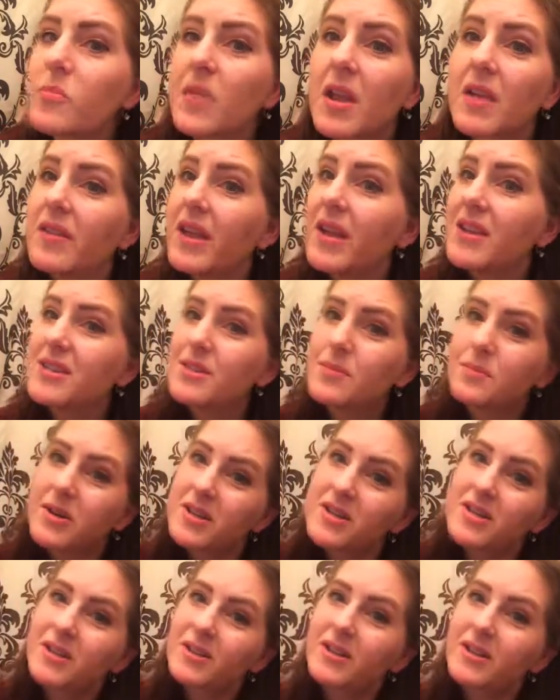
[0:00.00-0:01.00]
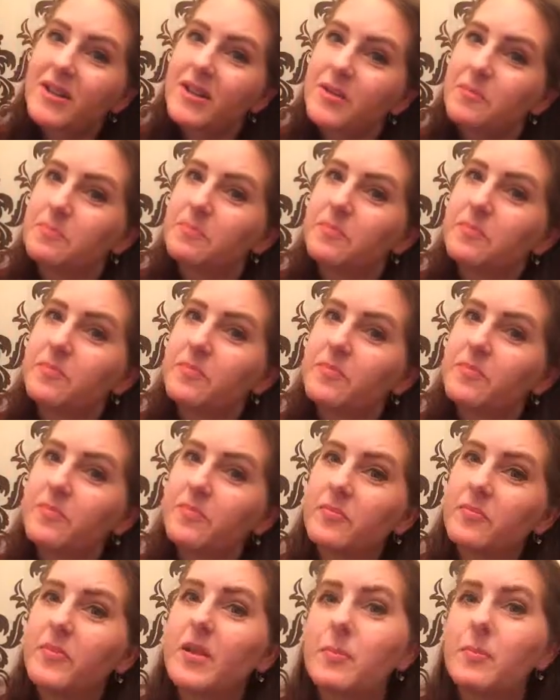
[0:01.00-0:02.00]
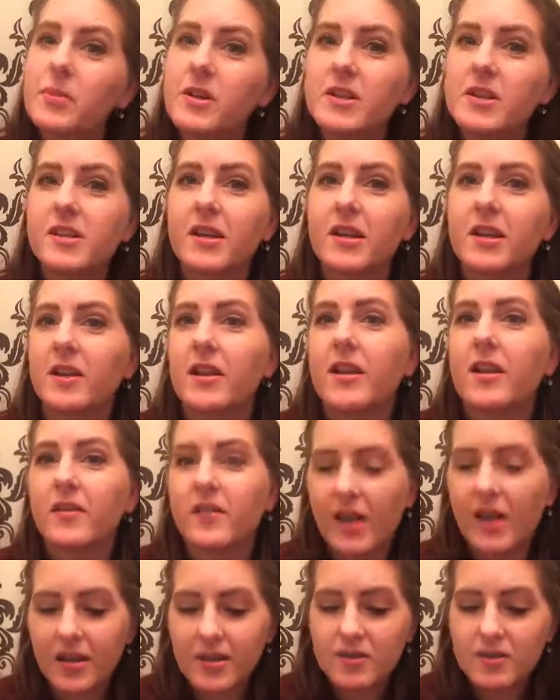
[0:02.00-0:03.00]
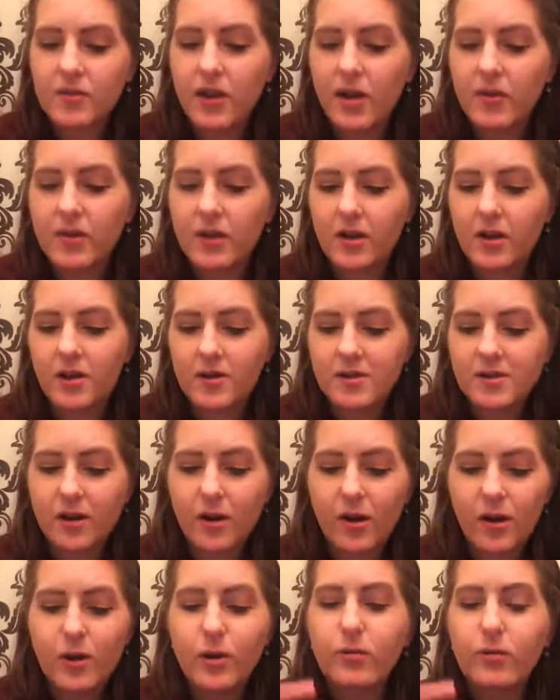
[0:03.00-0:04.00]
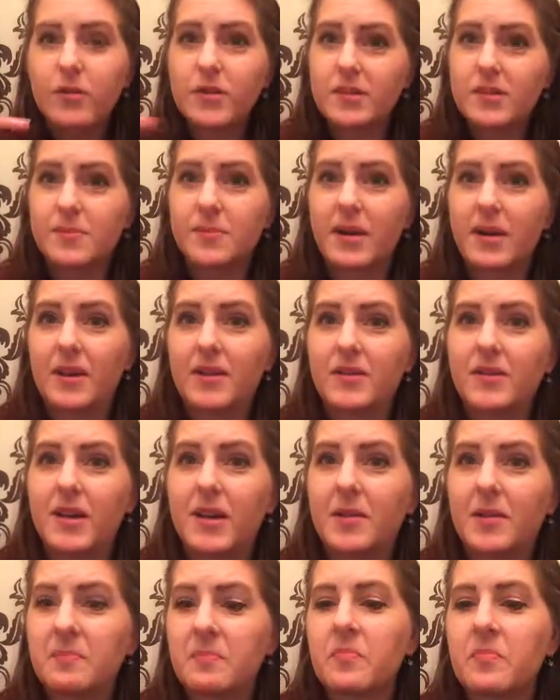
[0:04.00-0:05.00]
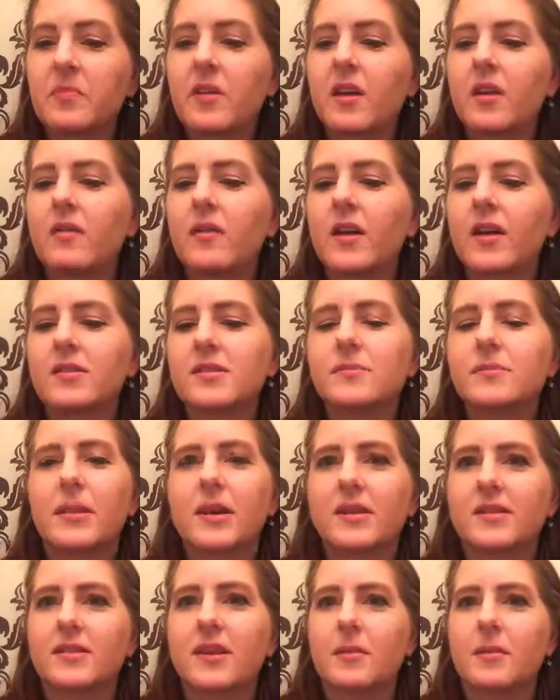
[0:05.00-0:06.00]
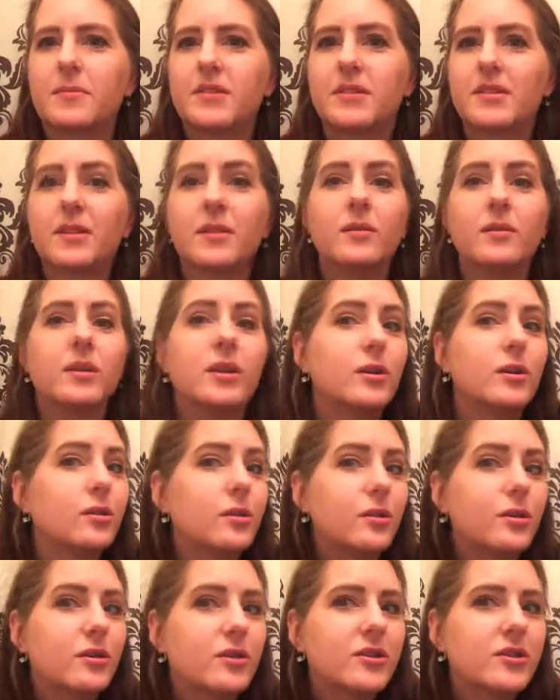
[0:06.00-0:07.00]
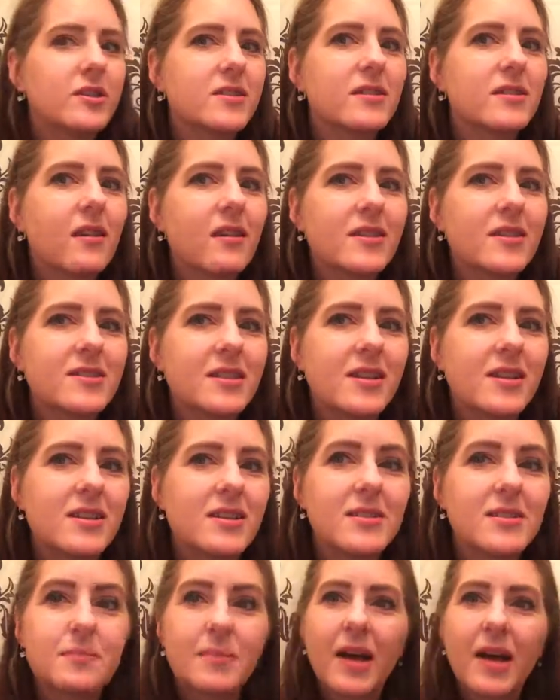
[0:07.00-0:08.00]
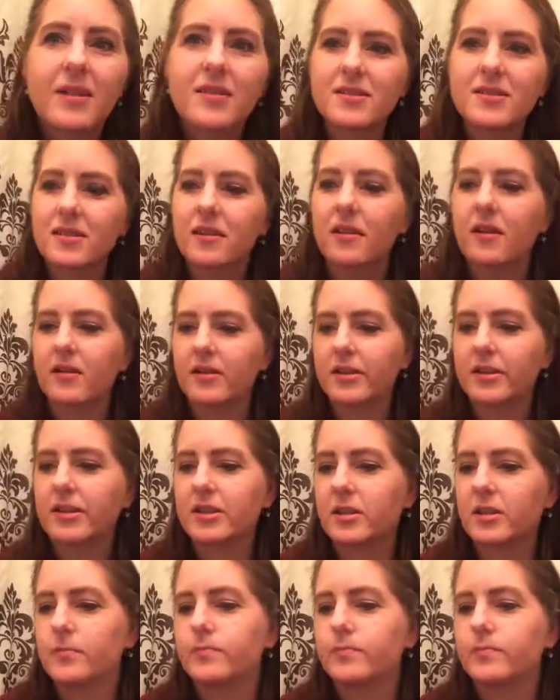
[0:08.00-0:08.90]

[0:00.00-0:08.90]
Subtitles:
That is a pretty colour. Isn't it pretty? That is very nice. I love the smell of that. That smells absolutely gorgeous. Like I said, it smells like